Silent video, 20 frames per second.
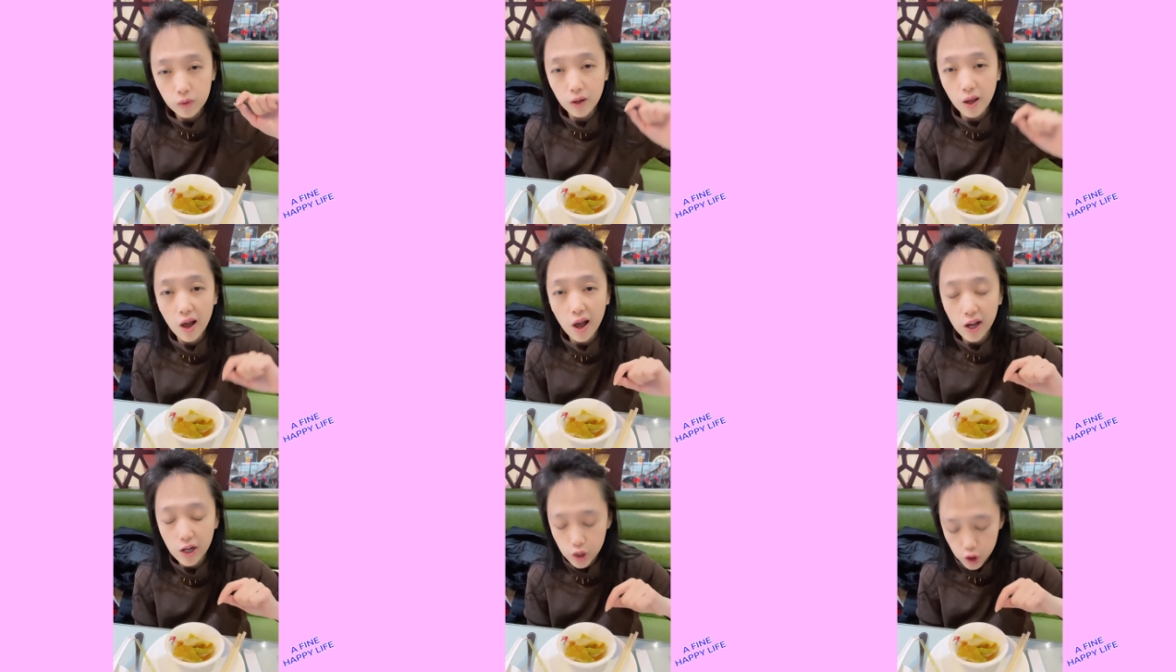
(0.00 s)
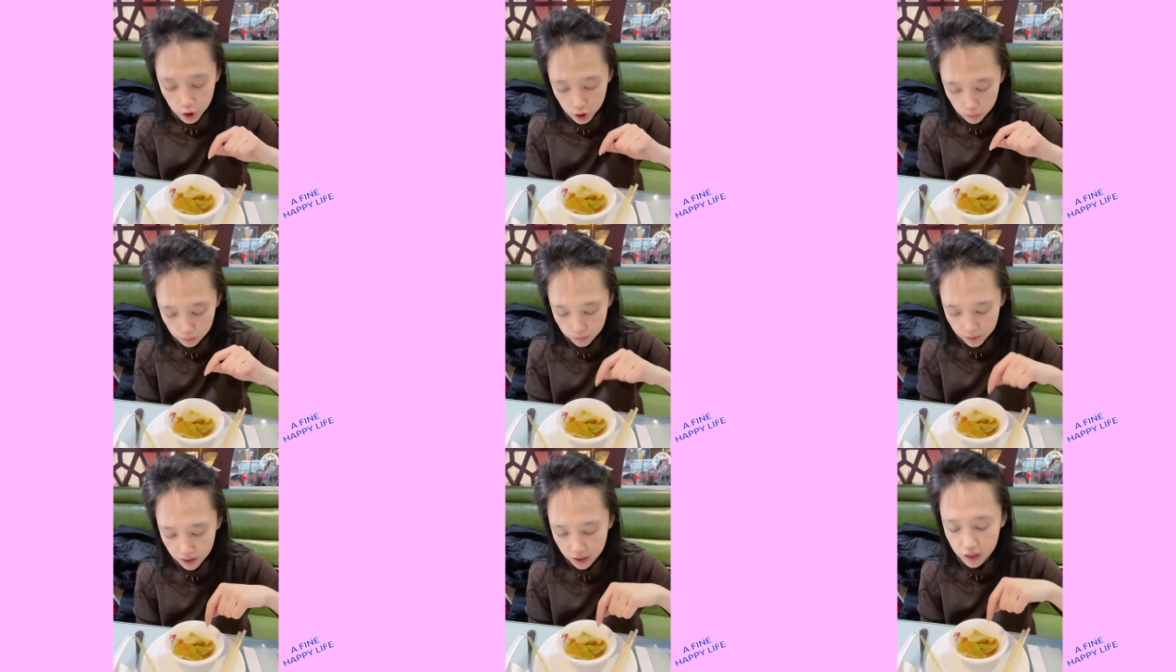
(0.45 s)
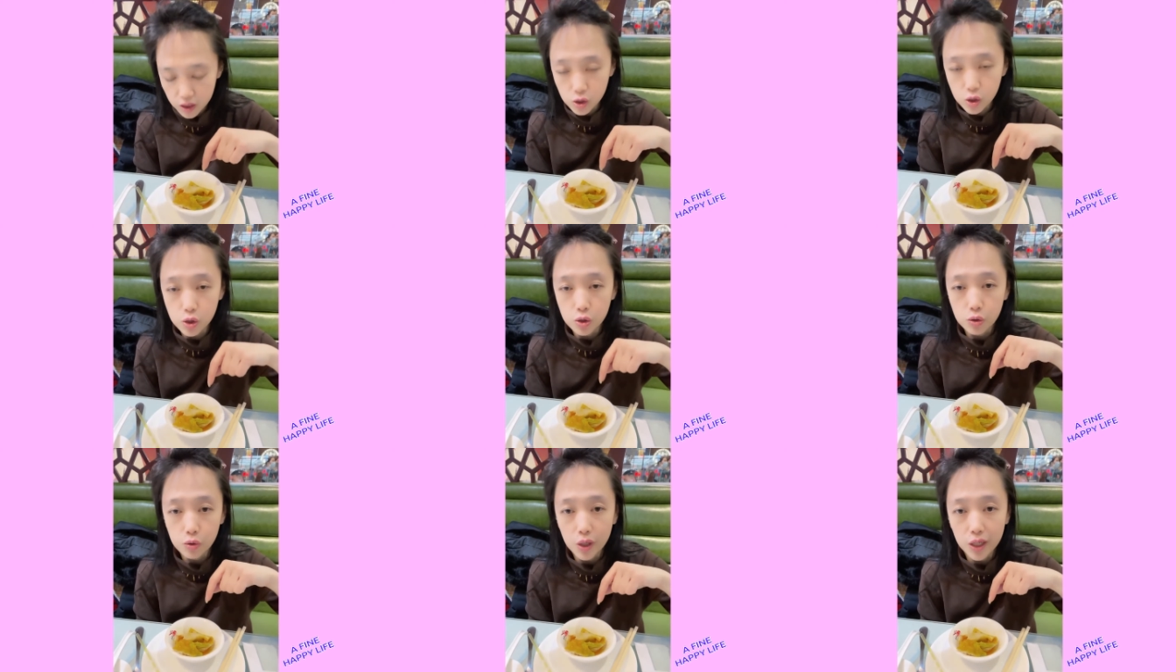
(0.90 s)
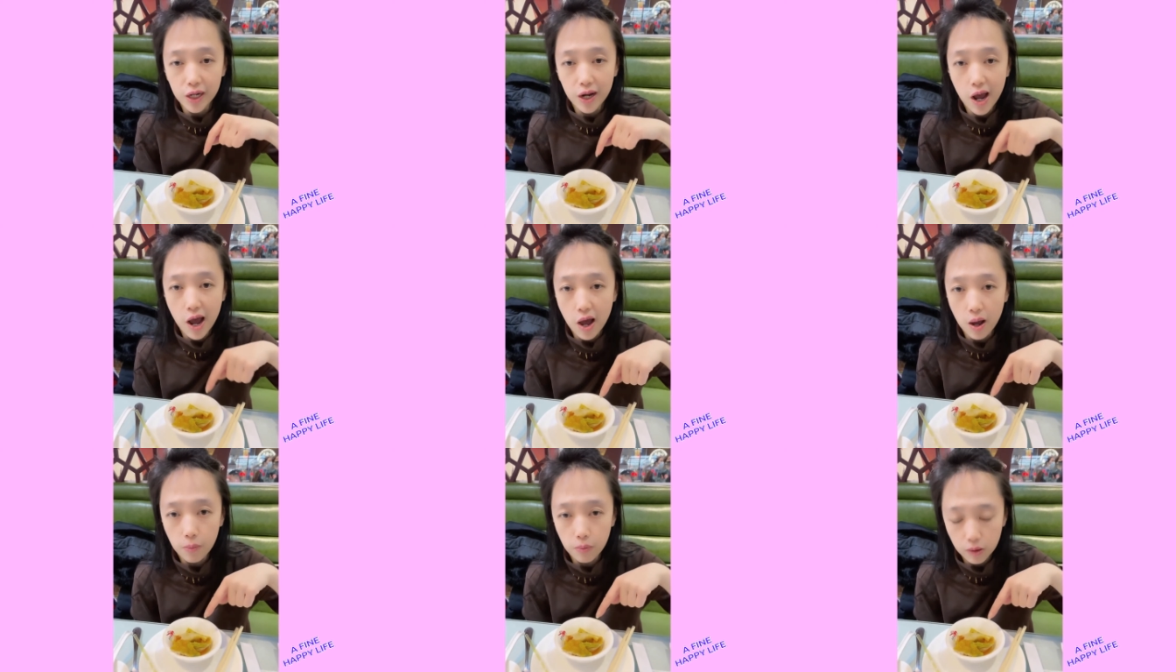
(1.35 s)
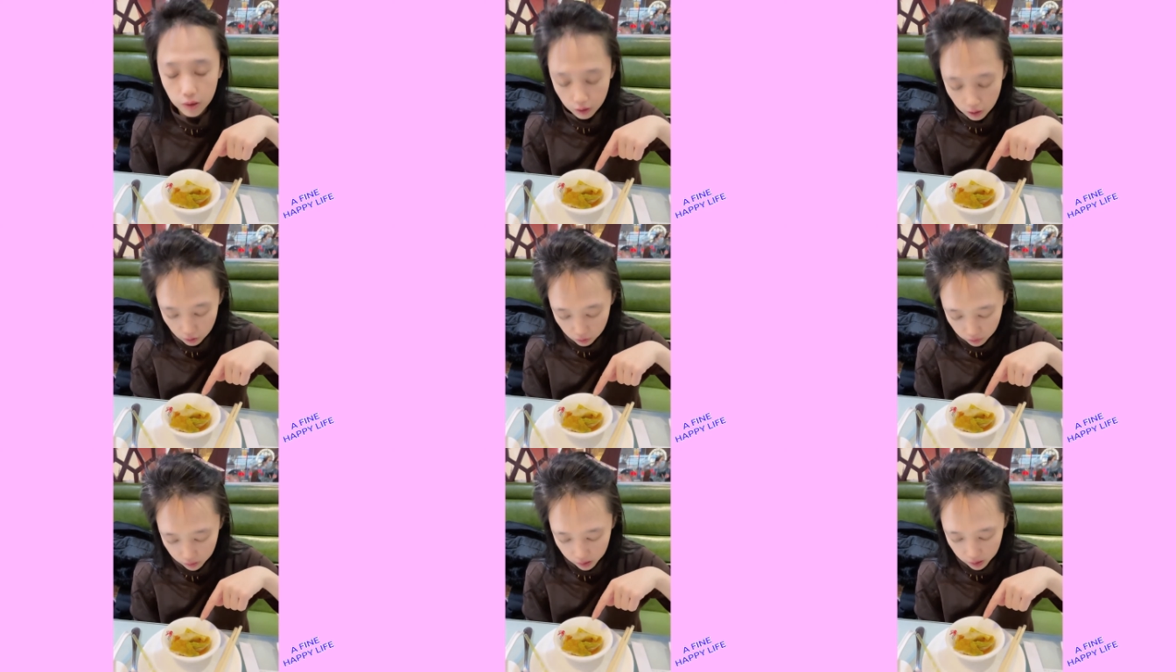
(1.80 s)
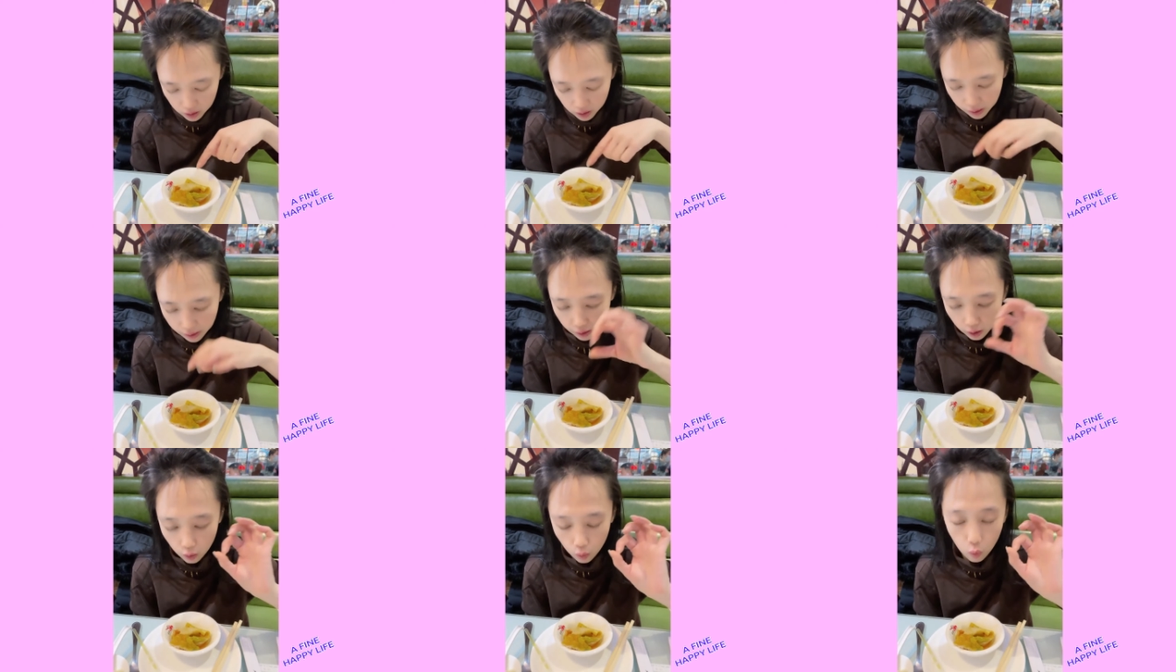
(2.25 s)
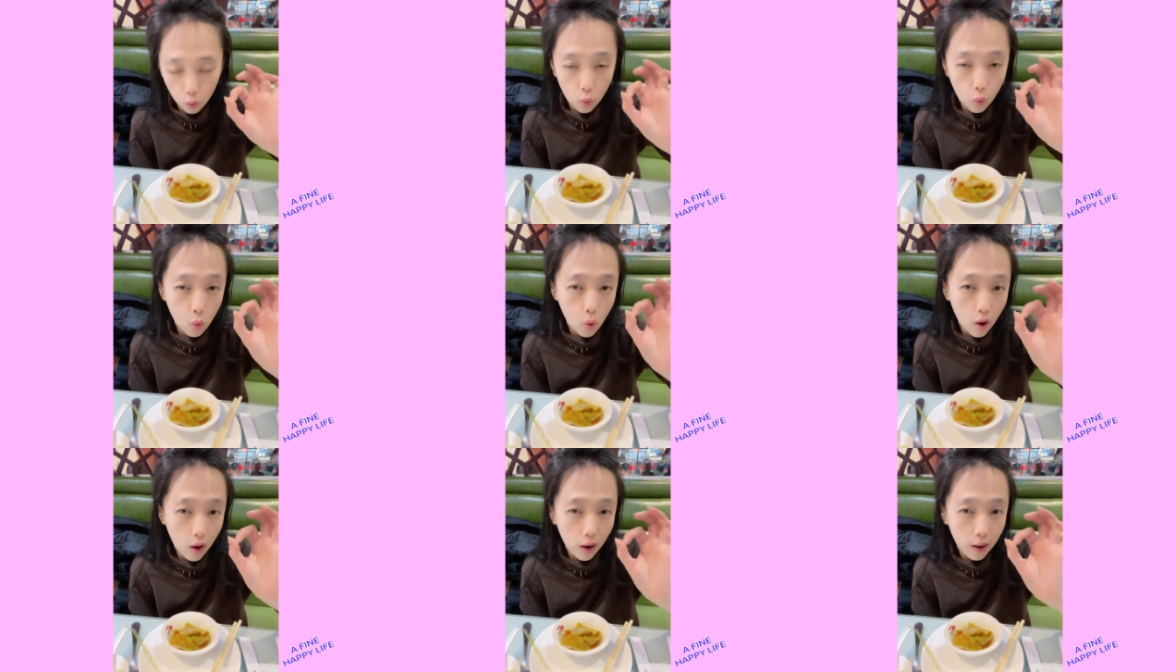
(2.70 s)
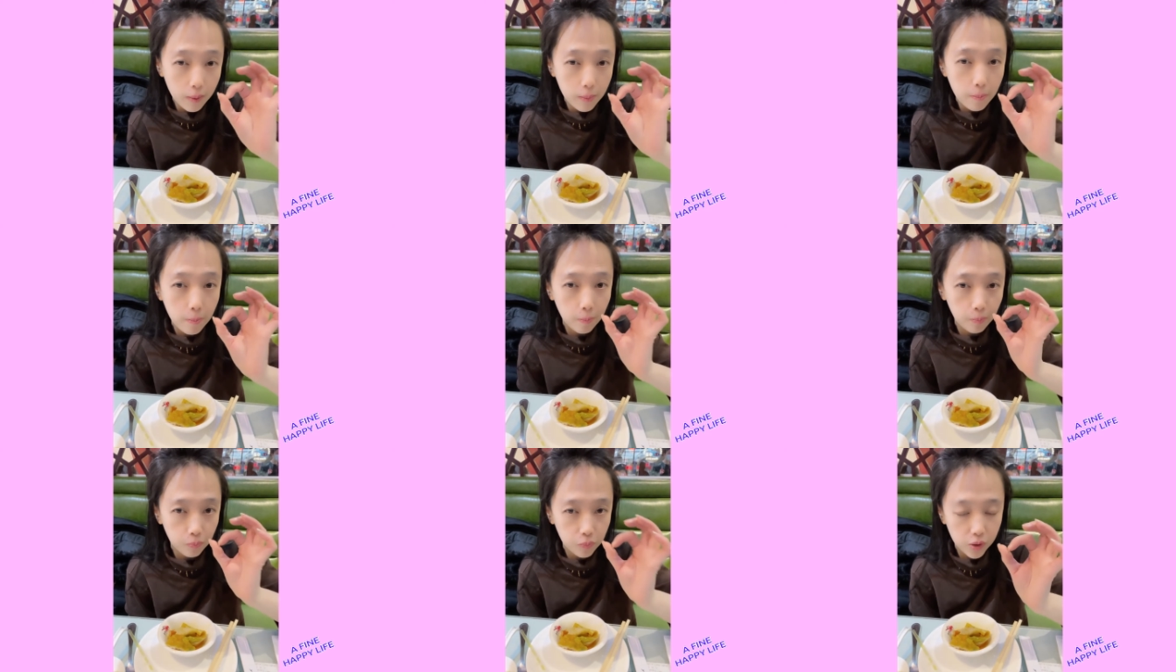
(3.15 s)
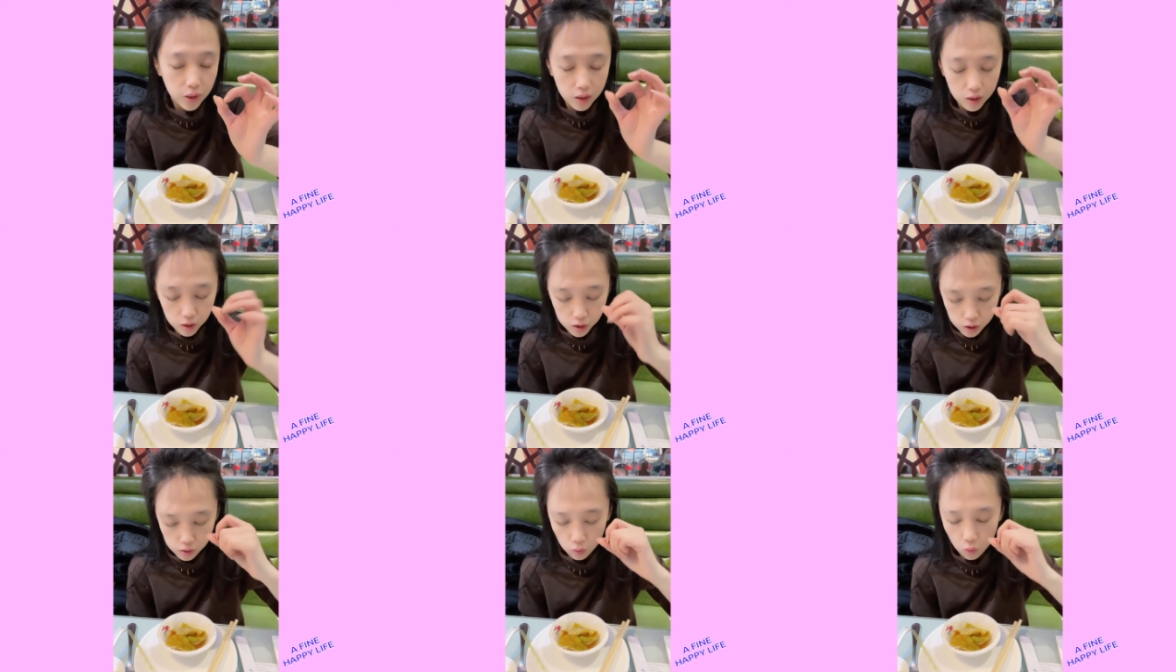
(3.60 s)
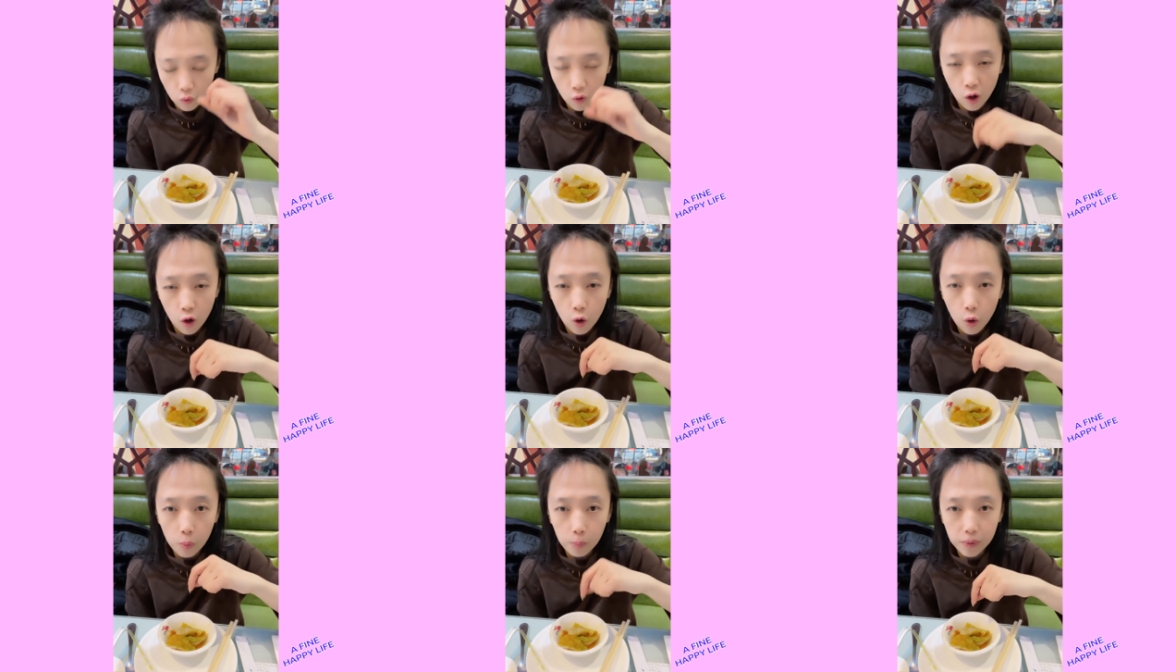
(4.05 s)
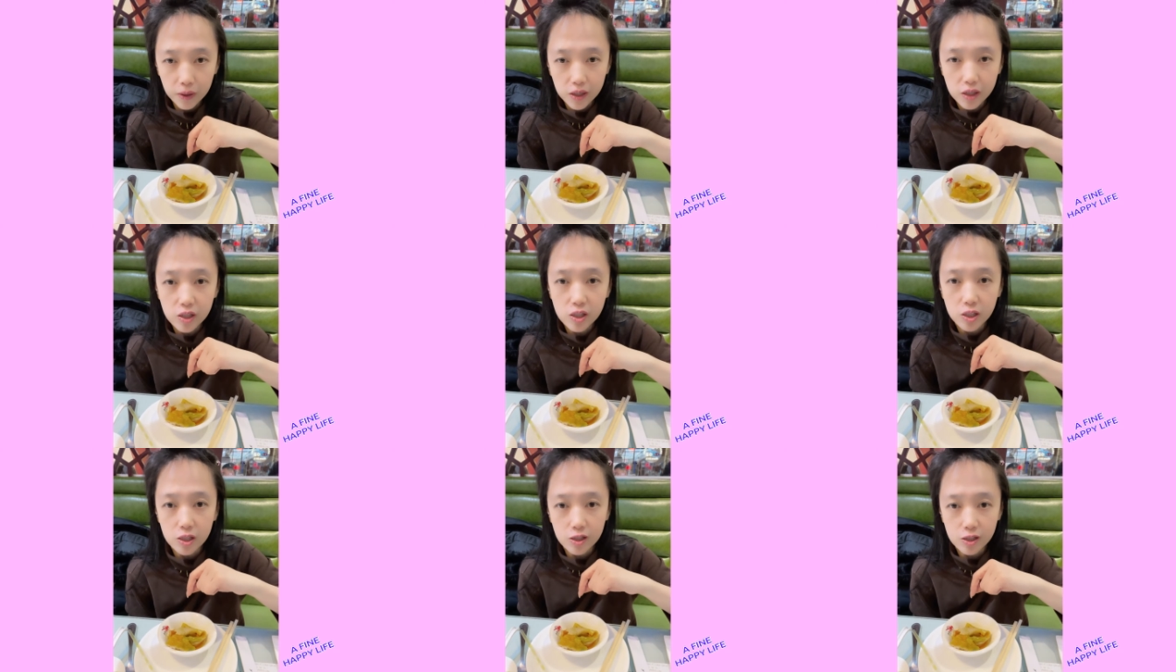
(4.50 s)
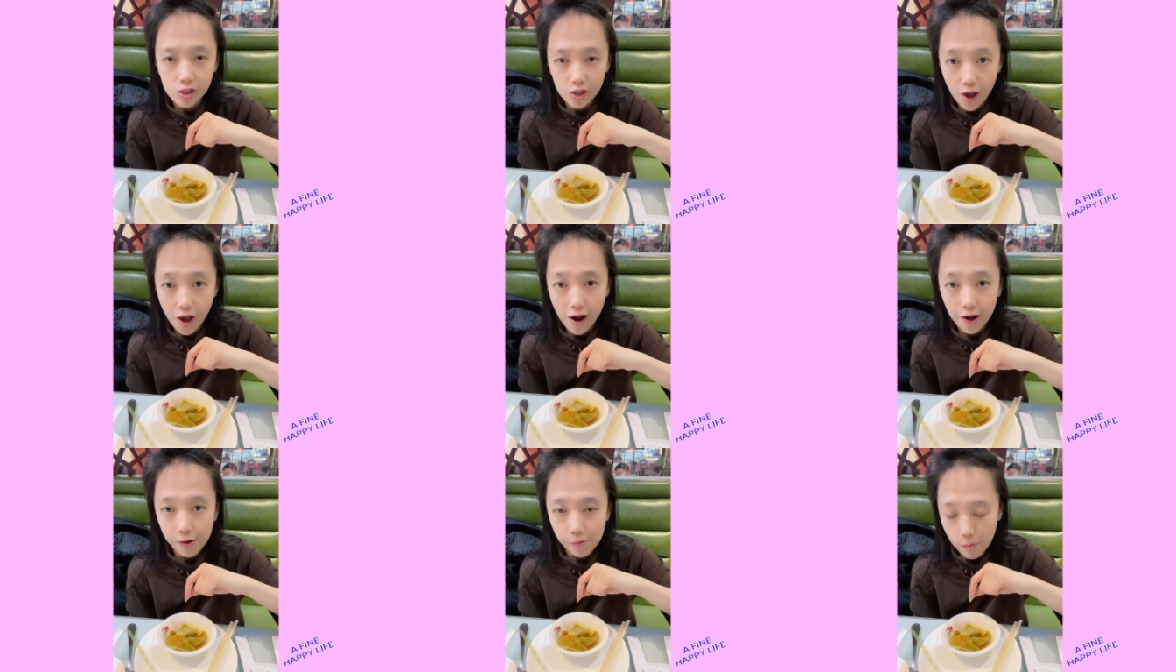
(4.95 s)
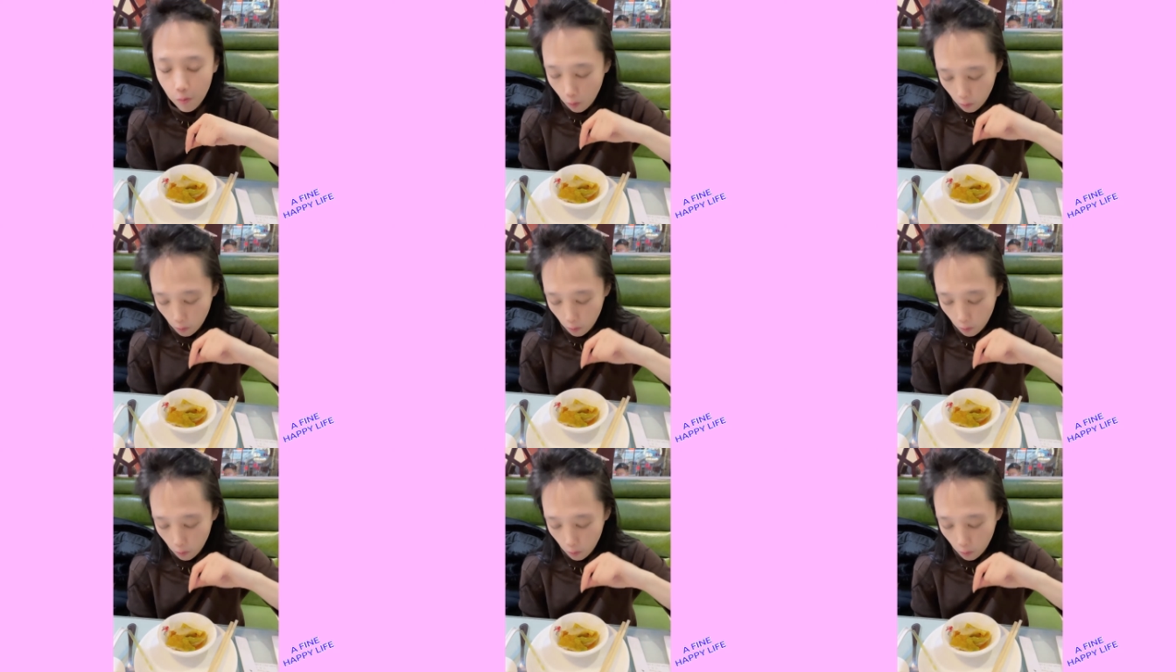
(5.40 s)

I just bit into an abalone in there. One piece, whole piece inside.